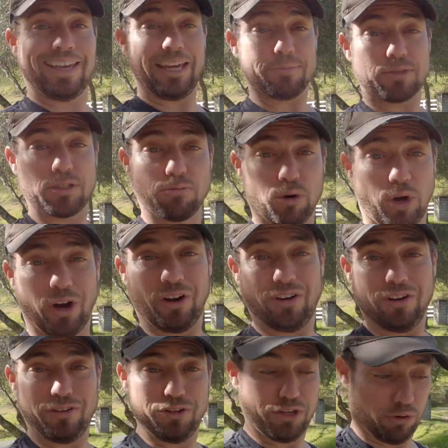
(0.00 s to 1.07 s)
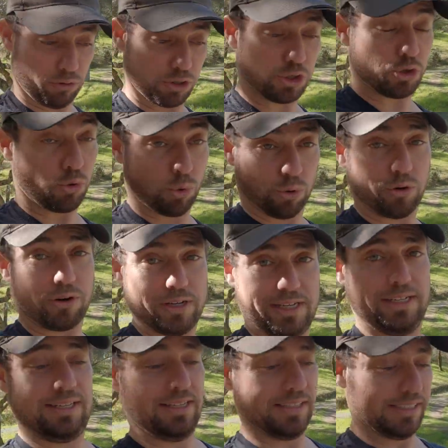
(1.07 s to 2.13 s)
camp somewhere near a store
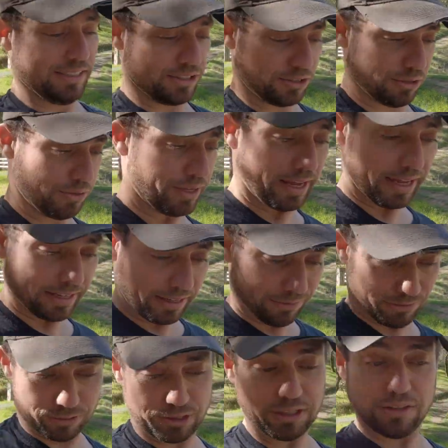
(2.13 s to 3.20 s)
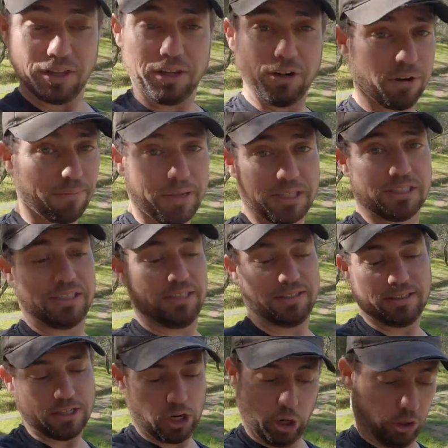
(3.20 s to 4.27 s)
so that if there's anything you're
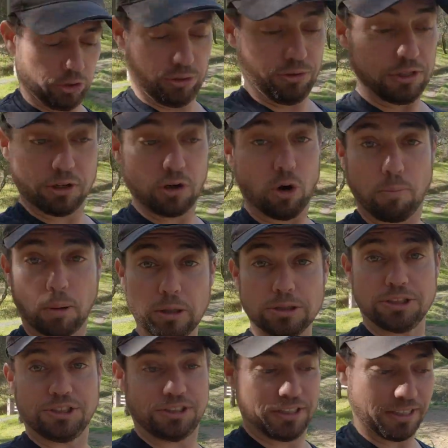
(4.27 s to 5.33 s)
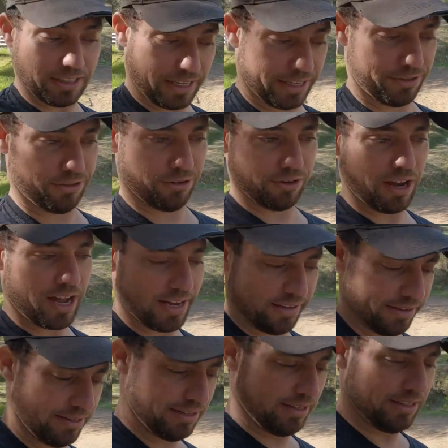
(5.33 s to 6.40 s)
missing, you can go purchase it, and you're
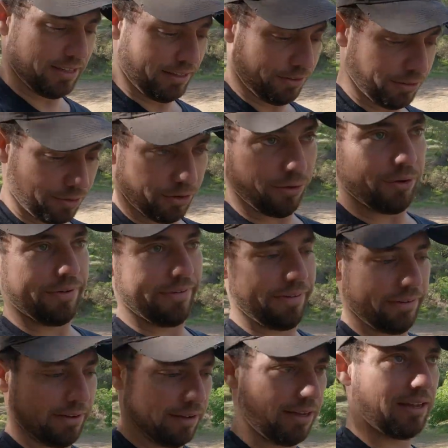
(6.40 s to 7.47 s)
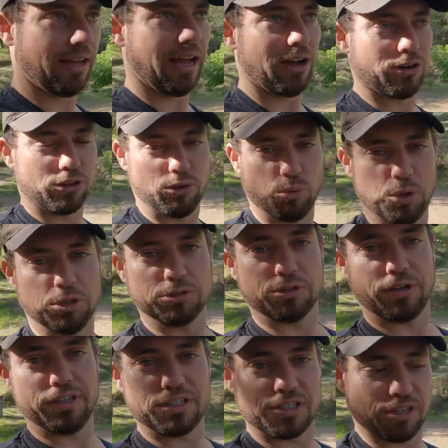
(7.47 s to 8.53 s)
not, you know, out in the
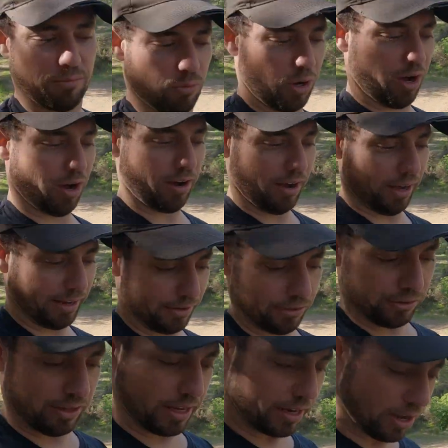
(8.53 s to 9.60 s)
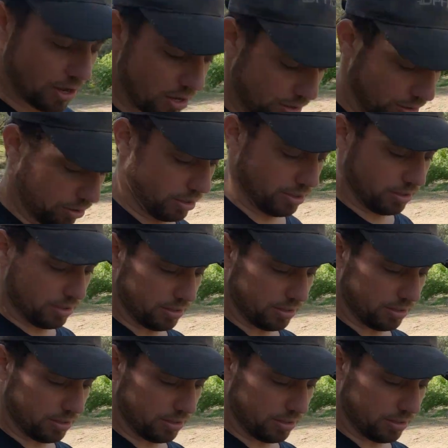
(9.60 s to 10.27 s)
wilderness somewhere and you're like, oh,